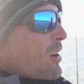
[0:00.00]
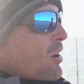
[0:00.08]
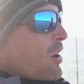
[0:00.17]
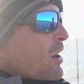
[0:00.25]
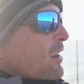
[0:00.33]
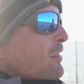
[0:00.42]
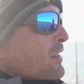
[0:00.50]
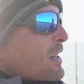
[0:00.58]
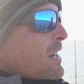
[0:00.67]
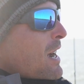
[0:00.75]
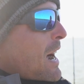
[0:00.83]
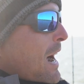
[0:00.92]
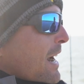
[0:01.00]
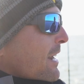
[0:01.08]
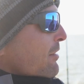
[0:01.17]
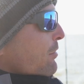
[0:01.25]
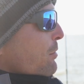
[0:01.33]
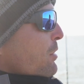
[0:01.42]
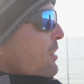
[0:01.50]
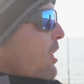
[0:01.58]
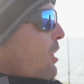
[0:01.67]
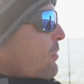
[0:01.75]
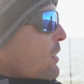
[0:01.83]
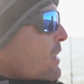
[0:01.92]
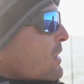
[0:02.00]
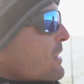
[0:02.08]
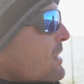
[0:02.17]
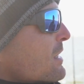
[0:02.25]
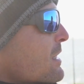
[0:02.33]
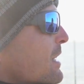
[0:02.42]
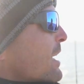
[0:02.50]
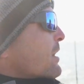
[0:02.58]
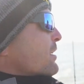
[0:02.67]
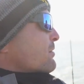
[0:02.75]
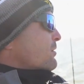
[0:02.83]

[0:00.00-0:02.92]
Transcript: on hiding from the dolphins and the